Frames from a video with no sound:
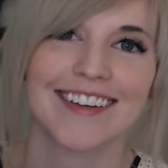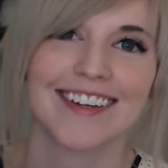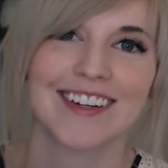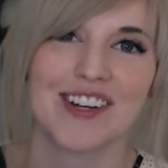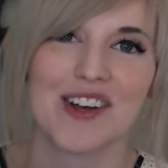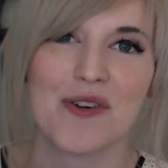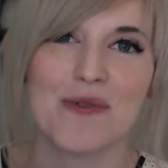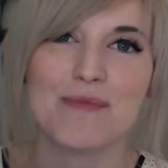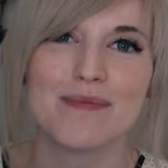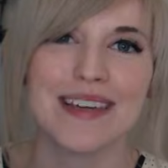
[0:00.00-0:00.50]

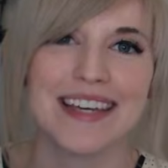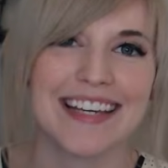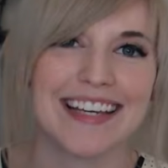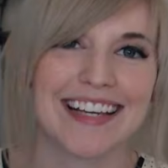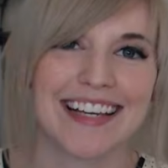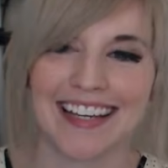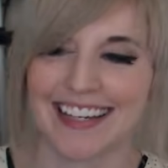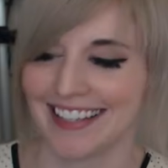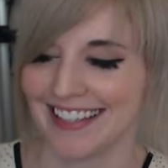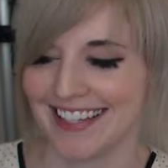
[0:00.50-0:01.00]
no
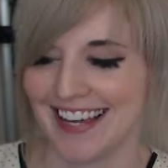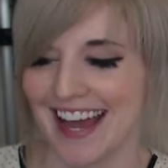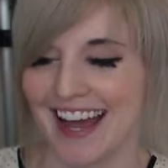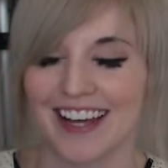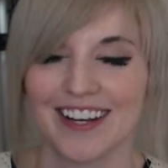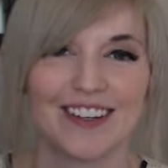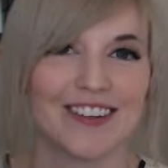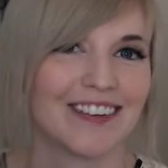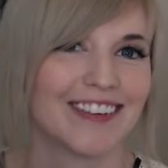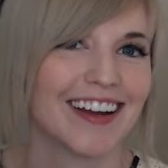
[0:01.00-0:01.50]
peeking
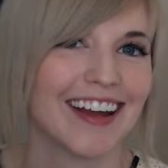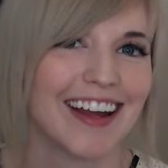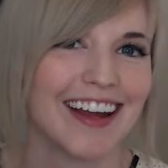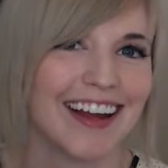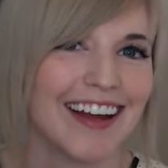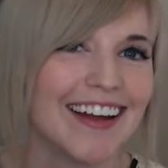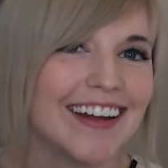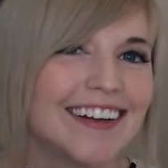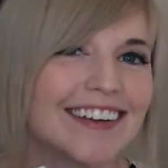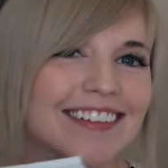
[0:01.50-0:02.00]
yet, okay?
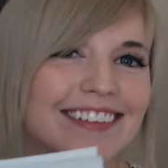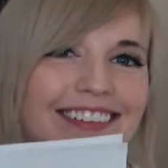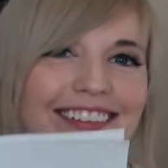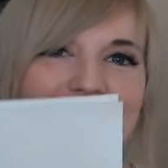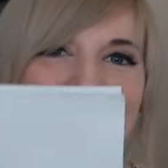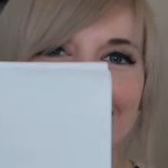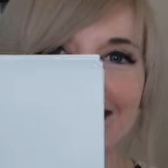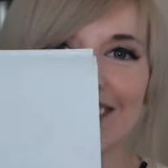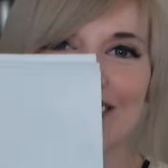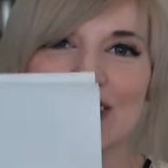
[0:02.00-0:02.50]

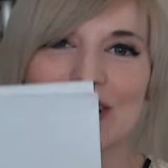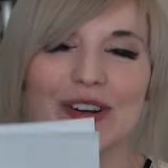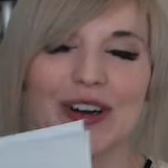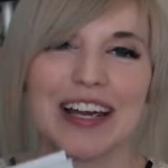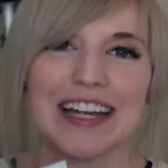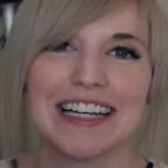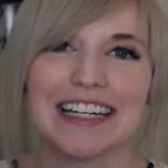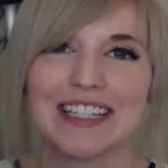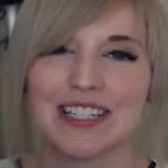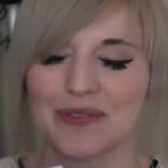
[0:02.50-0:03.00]

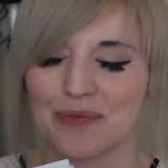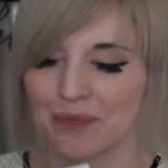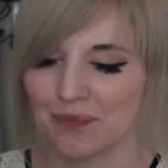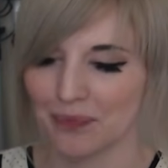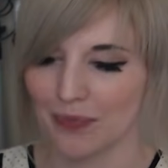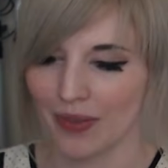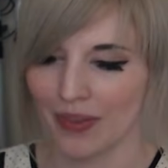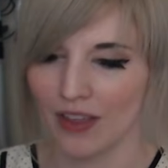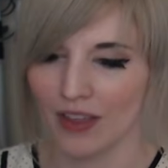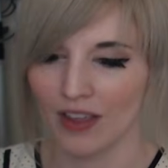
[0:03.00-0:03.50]
Great.
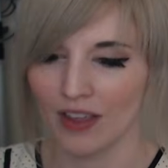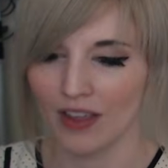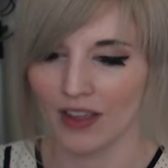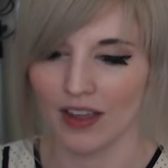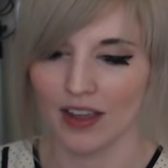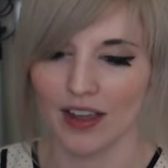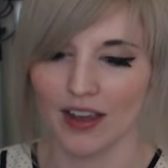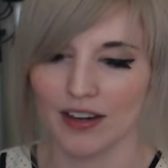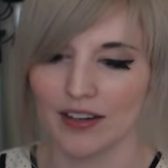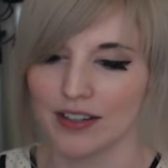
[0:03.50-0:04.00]

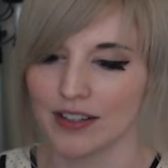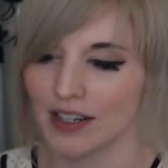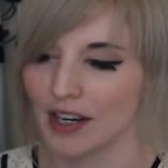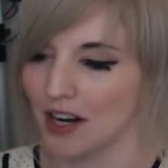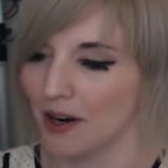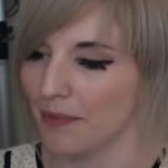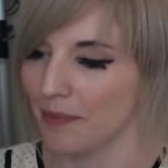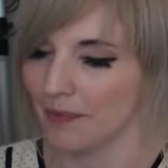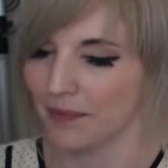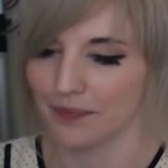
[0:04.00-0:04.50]
And
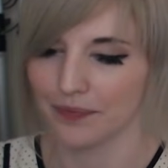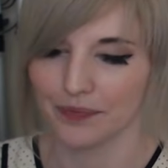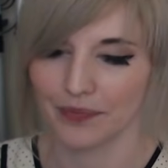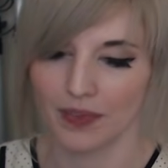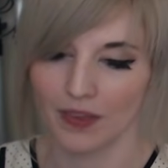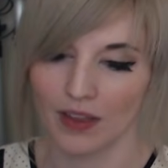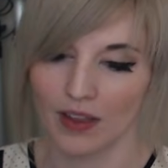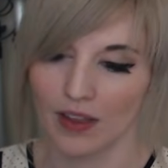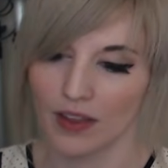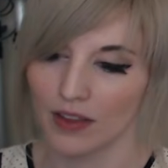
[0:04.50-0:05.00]

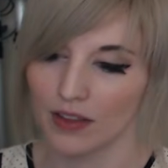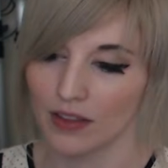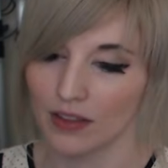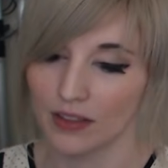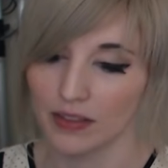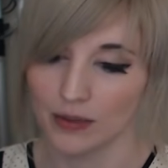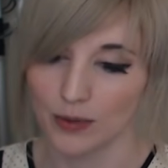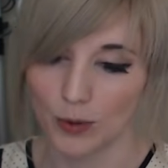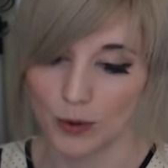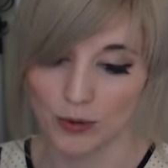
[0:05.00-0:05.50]

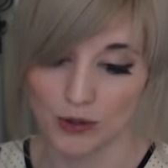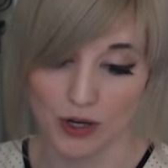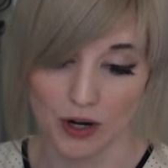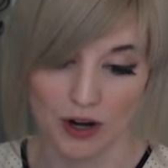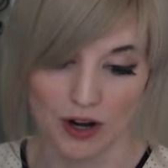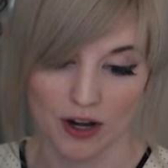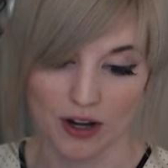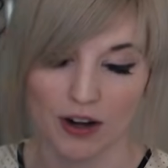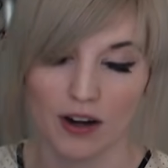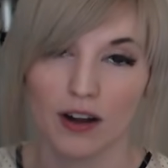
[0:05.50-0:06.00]
those are
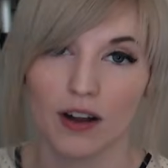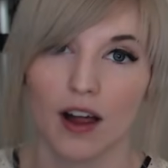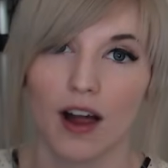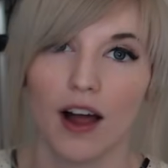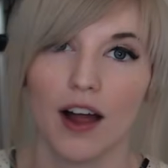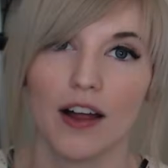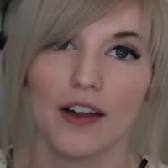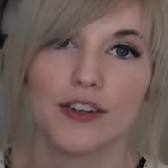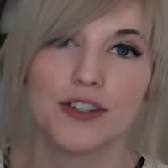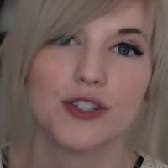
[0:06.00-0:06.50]

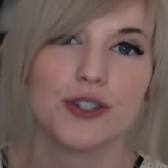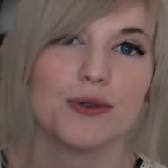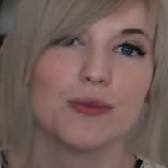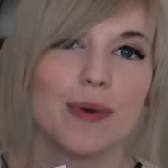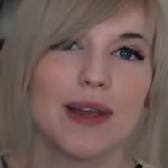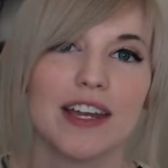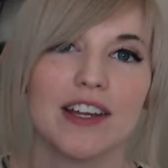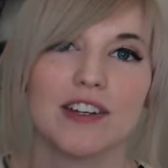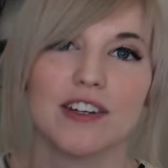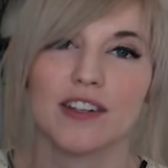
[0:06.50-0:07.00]
2
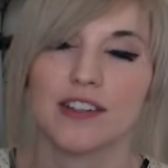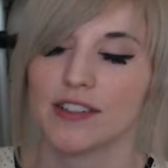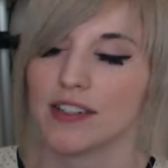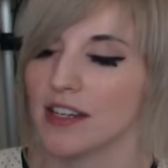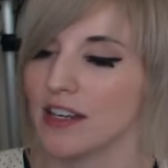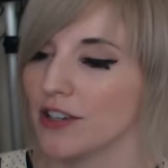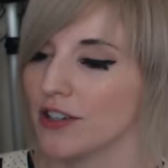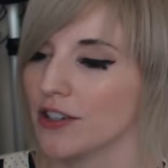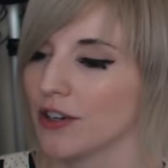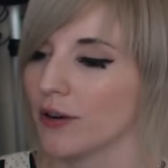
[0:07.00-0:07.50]
pages
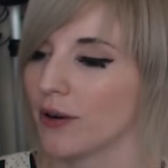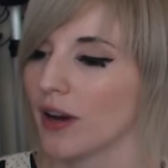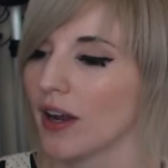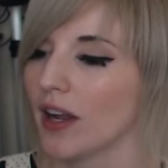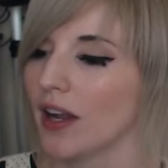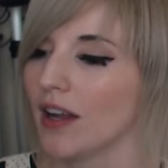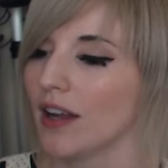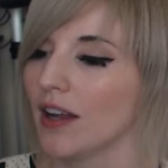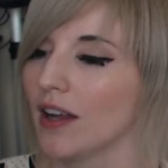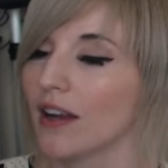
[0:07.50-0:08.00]
each,
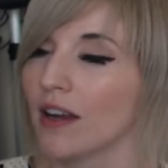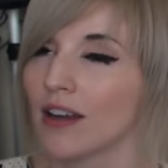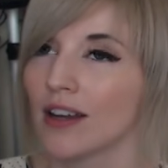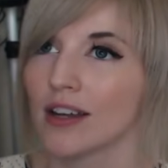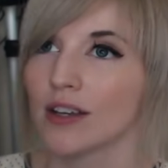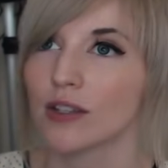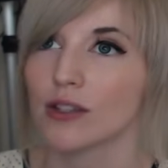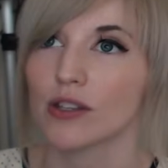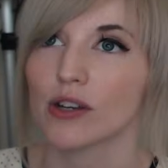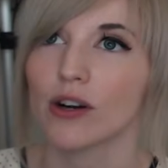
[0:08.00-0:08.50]
okay?
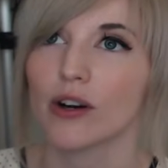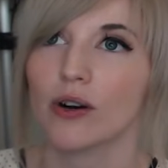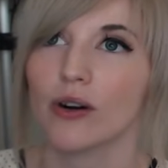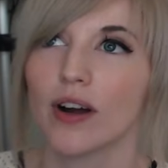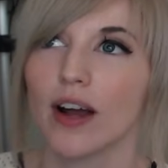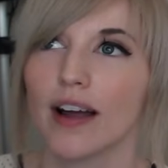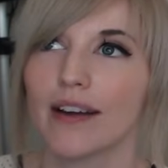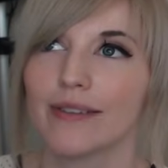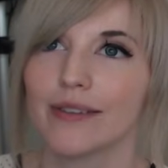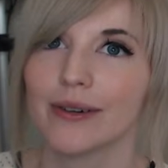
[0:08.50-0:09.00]
So
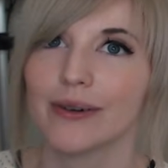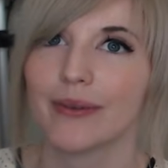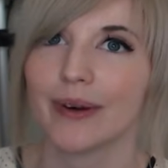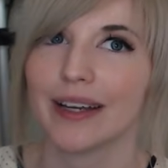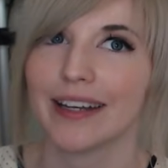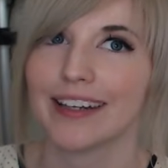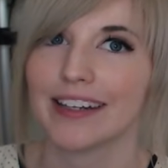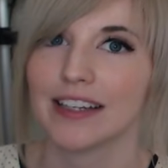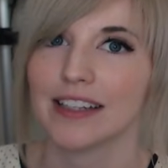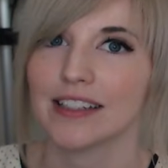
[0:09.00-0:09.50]
everyone
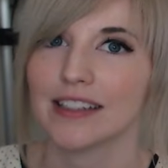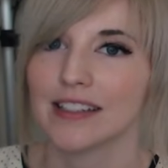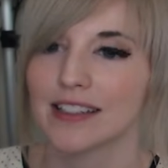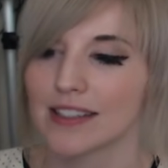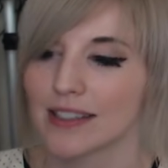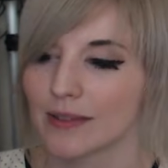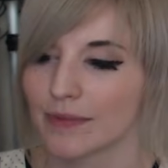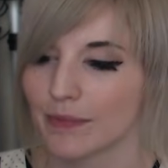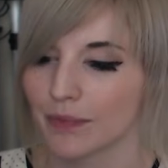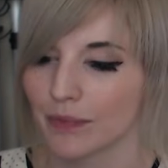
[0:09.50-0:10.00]
needs